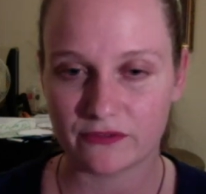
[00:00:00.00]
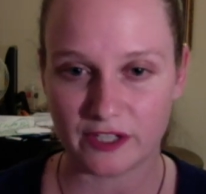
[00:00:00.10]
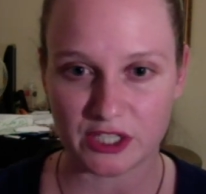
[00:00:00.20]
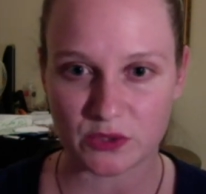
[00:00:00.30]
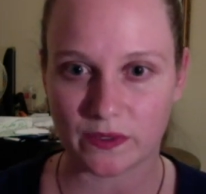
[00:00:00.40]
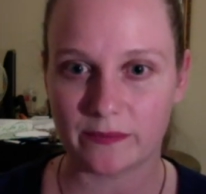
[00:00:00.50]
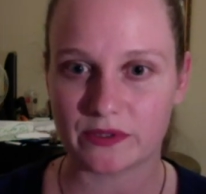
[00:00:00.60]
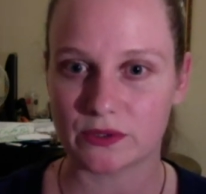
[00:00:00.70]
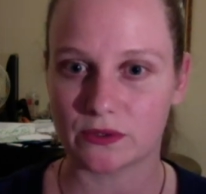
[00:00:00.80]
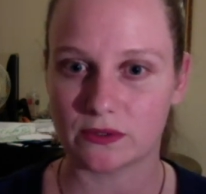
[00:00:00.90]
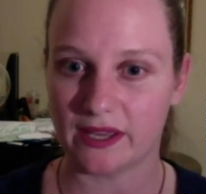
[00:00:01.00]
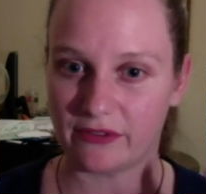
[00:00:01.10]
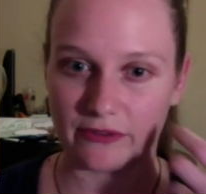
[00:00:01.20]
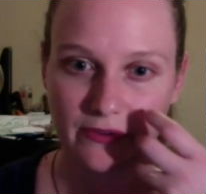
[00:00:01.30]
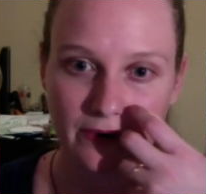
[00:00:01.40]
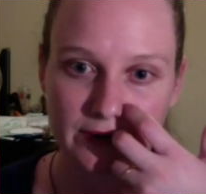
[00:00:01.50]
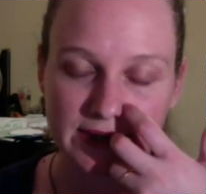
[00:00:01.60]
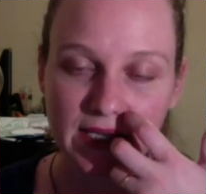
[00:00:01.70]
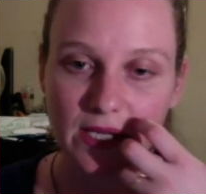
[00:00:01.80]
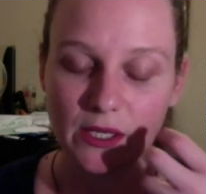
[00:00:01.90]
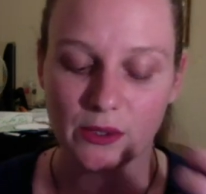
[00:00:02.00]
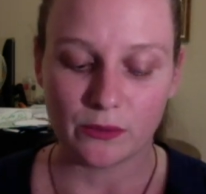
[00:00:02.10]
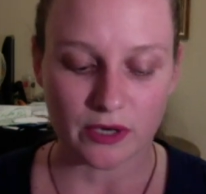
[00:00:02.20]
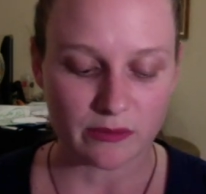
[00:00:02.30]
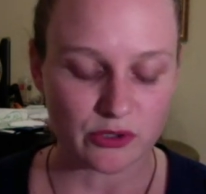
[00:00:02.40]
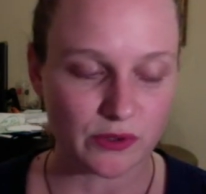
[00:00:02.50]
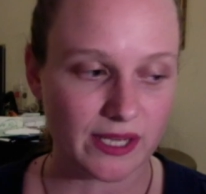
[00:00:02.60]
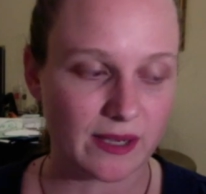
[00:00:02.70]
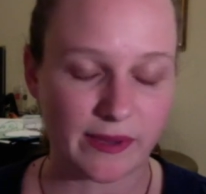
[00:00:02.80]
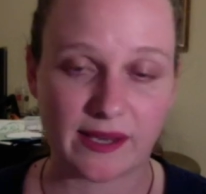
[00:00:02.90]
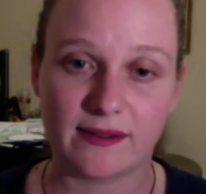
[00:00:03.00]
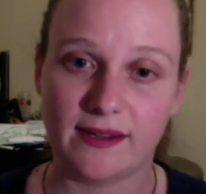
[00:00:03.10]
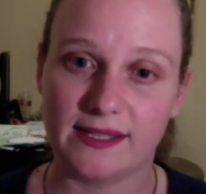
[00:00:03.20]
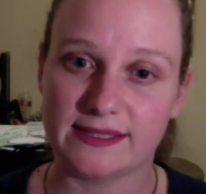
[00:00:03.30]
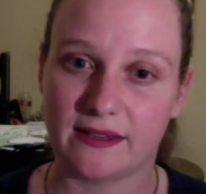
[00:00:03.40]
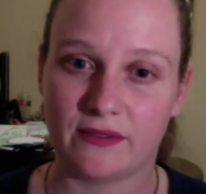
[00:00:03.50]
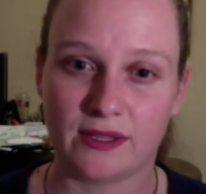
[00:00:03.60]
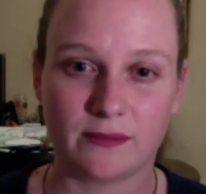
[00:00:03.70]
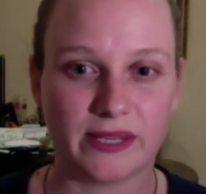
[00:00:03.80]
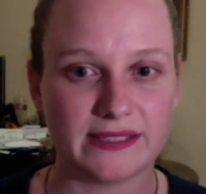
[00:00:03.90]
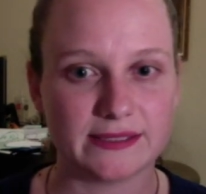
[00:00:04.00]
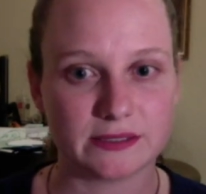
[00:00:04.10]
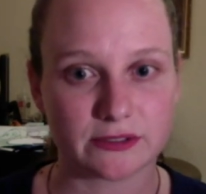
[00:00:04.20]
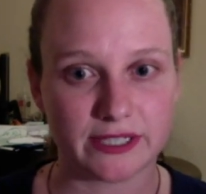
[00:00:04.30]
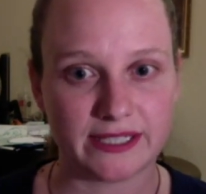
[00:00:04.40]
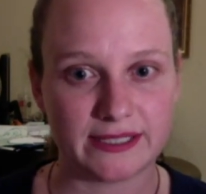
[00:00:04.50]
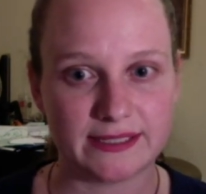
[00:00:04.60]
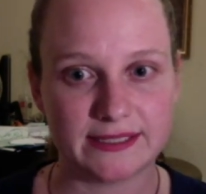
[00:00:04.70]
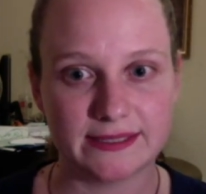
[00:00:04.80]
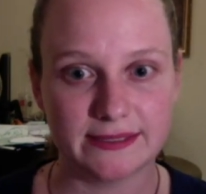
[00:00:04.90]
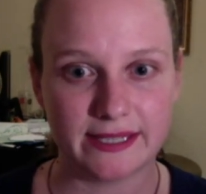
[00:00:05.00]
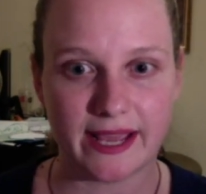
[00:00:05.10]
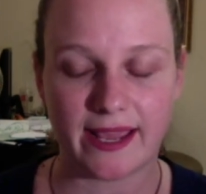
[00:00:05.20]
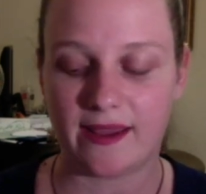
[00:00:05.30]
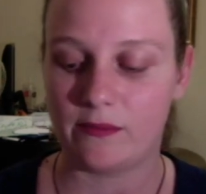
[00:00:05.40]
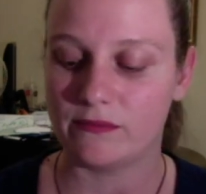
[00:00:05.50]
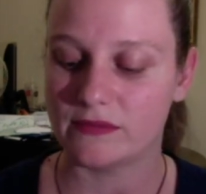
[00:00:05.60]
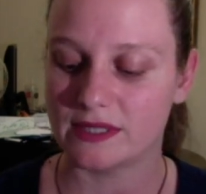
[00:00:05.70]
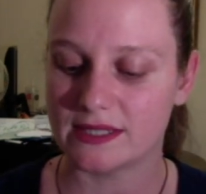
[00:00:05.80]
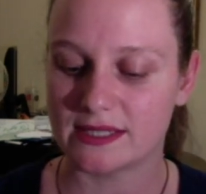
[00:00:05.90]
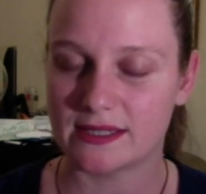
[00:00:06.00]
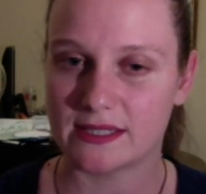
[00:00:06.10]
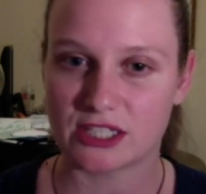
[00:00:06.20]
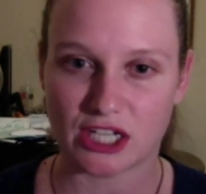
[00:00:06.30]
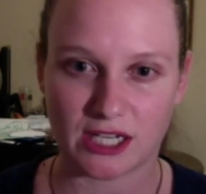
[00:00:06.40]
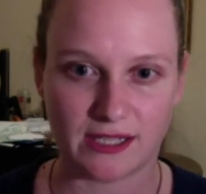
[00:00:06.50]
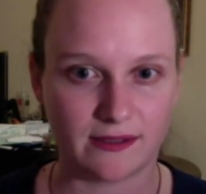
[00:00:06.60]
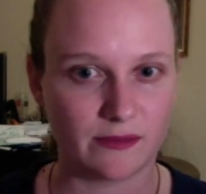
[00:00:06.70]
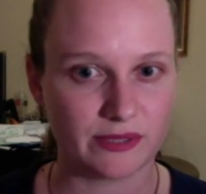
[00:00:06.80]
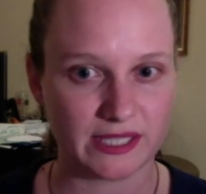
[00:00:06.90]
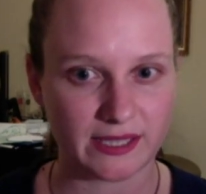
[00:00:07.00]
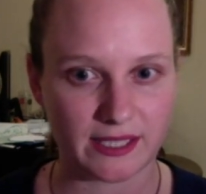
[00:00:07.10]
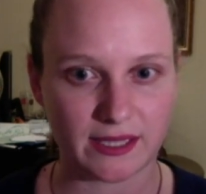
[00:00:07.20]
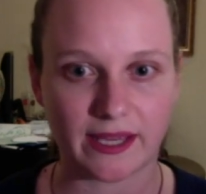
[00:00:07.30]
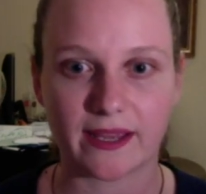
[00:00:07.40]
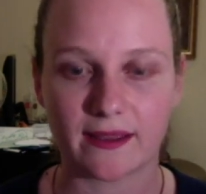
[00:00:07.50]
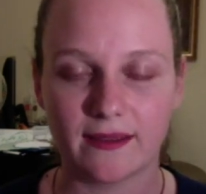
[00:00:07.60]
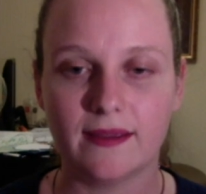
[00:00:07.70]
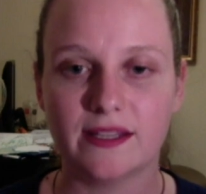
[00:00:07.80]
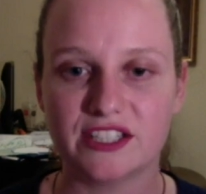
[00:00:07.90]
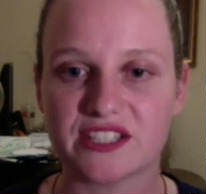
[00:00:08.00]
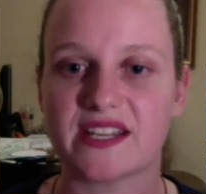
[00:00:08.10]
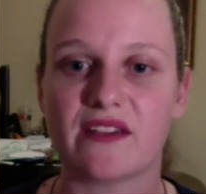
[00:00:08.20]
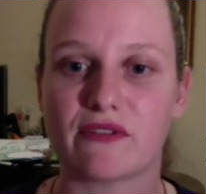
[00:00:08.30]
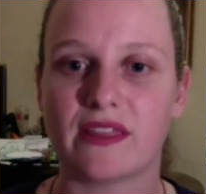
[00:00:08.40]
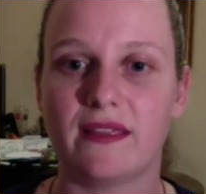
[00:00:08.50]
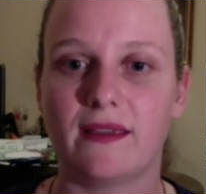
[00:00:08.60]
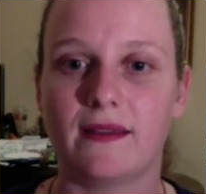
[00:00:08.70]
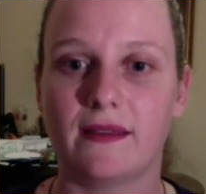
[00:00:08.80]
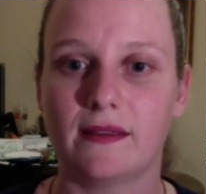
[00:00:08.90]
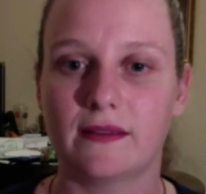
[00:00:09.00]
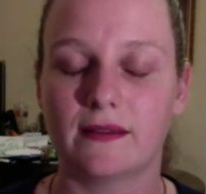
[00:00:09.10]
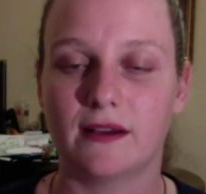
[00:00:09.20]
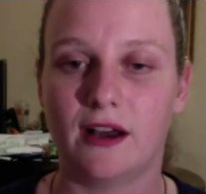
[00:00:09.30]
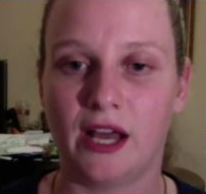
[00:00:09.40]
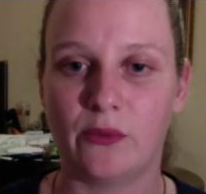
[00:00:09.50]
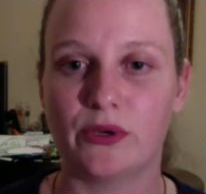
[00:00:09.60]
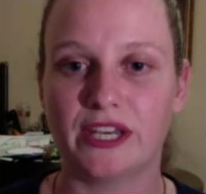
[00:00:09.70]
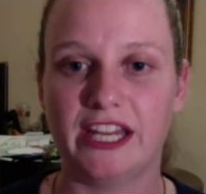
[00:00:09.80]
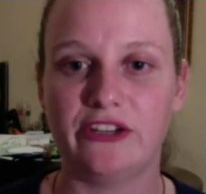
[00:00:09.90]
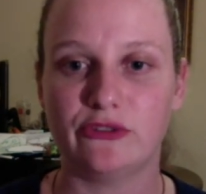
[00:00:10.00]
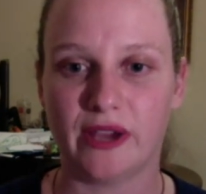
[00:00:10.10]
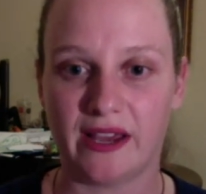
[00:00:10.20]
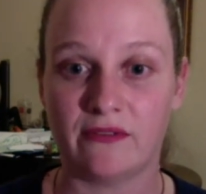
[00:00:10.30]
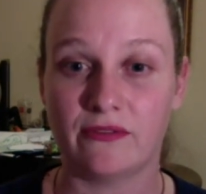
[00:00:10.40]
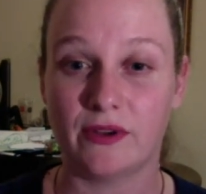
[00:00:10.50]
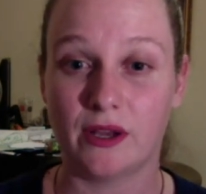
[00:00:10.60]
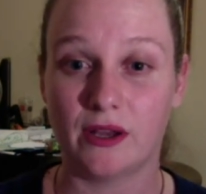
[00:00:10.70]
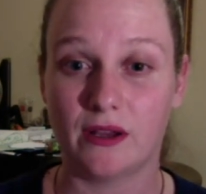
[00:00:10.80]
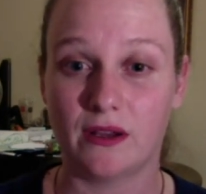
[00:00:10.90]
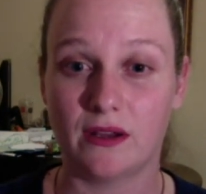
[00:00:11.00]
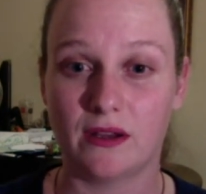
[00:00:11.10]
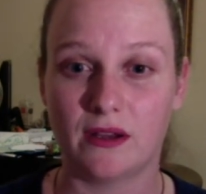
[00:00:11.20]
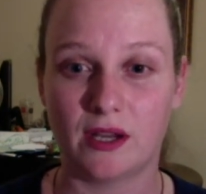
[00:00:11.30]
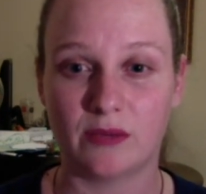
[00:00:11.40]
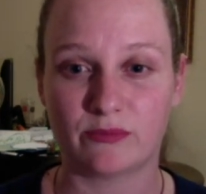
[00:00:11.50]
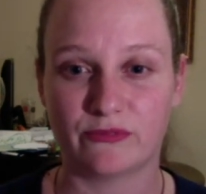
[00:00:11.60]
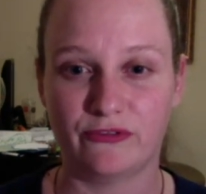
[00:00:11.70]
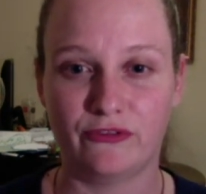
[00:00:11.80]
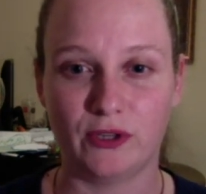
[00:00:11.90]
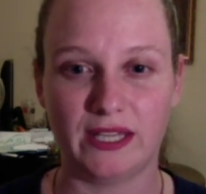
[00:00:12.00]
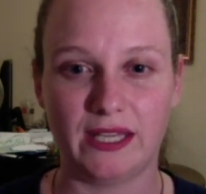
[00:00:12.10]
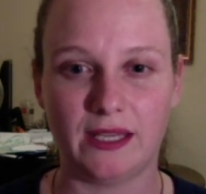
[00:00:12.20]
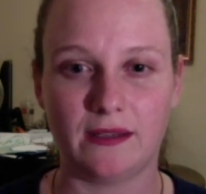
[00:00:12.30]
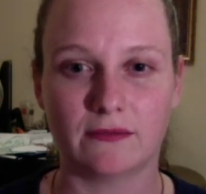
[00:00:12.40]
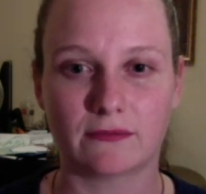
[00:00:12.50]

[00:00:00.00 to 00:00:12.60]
finished WIPs or FFOs. What I'm talking about is having the pieces gridded, named, the chart completely, like just everything I would need to have fully